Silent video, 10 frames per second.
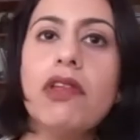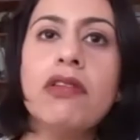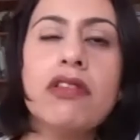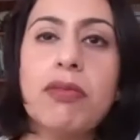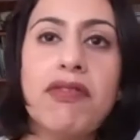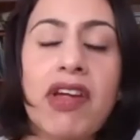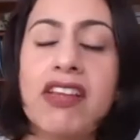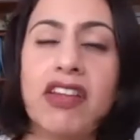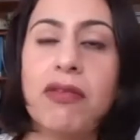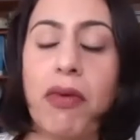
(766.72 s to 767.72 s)
Some of that
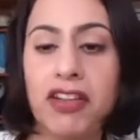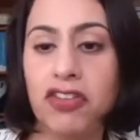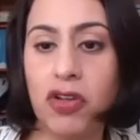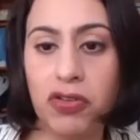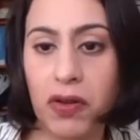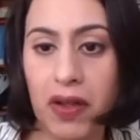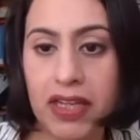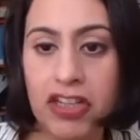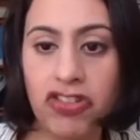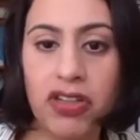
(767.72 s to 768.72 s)
is undermining social
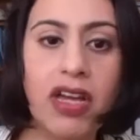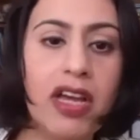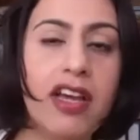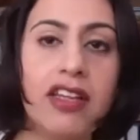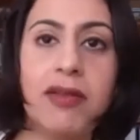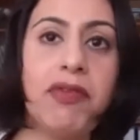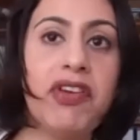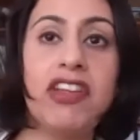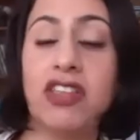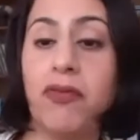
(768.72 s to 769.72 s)
cohesion. Some of
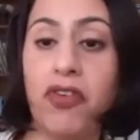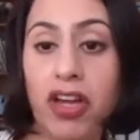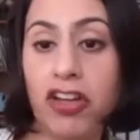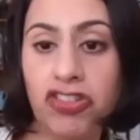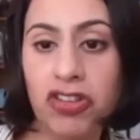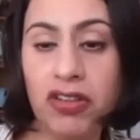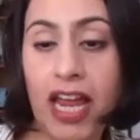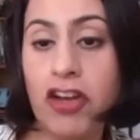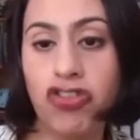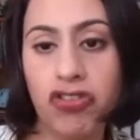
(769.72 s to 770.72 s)
it is subversion,
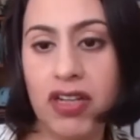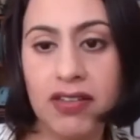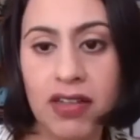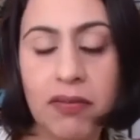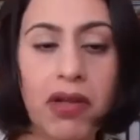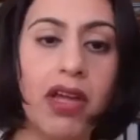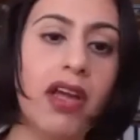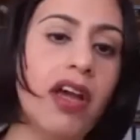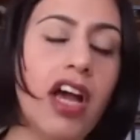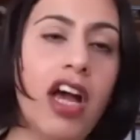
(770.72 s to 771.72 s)
entryism,
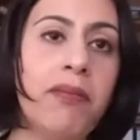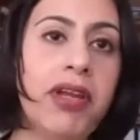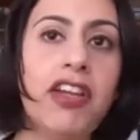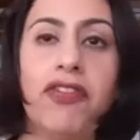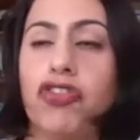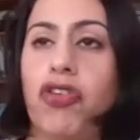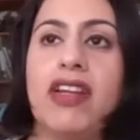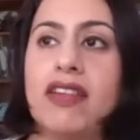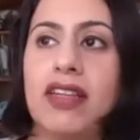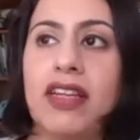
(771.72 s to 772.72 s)

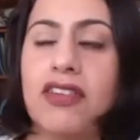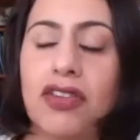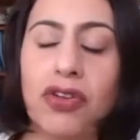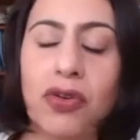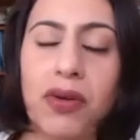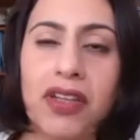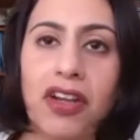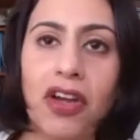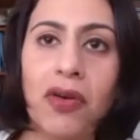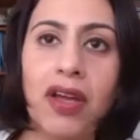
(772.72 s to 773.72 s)
infiltrating into, you
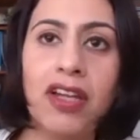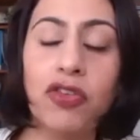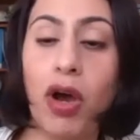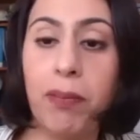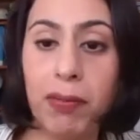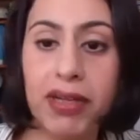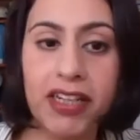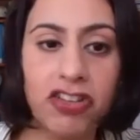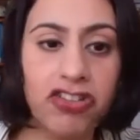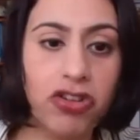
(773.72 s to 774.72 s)
know, into our public
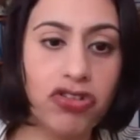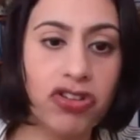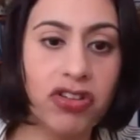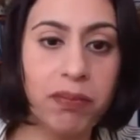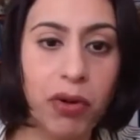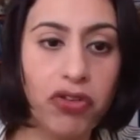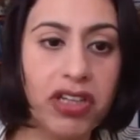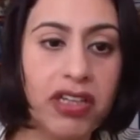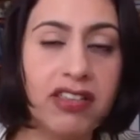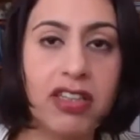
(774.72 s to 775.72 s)
institutions and
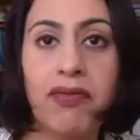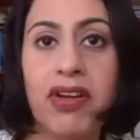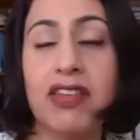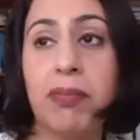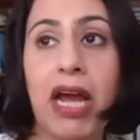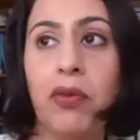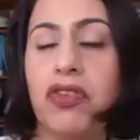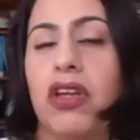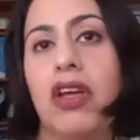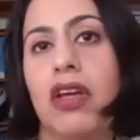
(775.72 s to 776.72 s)
bodies. Some of it is about
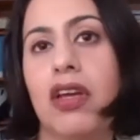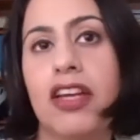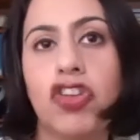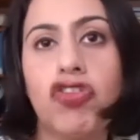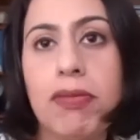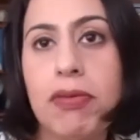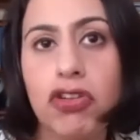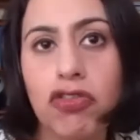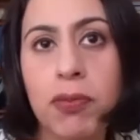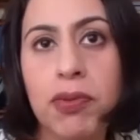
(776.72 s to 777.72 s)
extremist
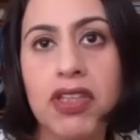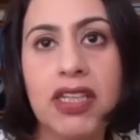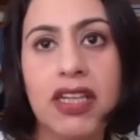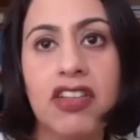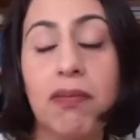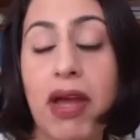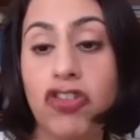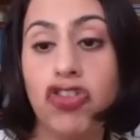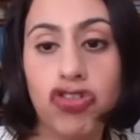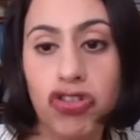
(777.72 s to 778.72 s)
groups seeking to
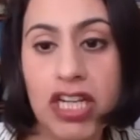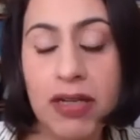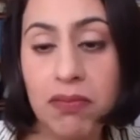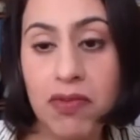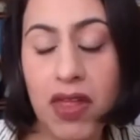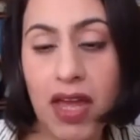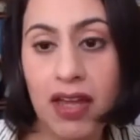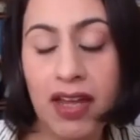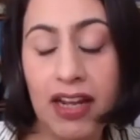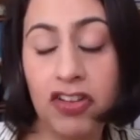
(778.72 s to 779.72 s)
mainstream
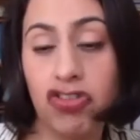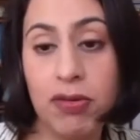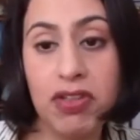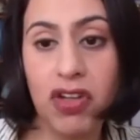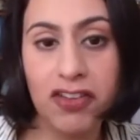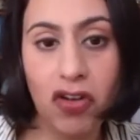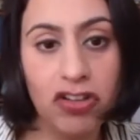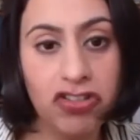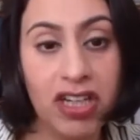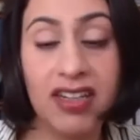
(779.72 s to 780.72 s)
their extremist
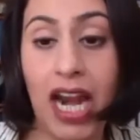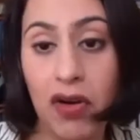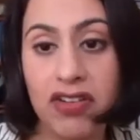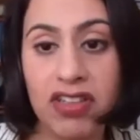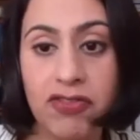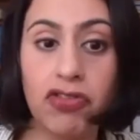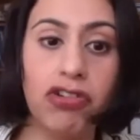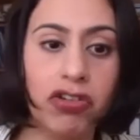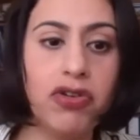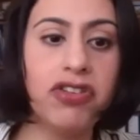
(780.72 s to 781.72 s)
ideology and narratives and
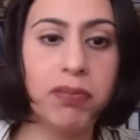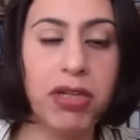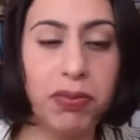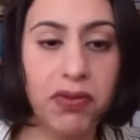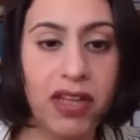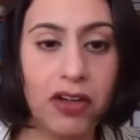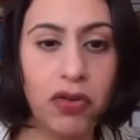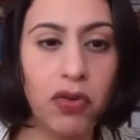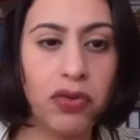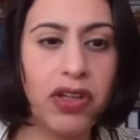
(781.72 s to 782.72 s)
recruiting people to their
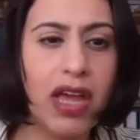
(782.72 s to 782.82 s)
cause.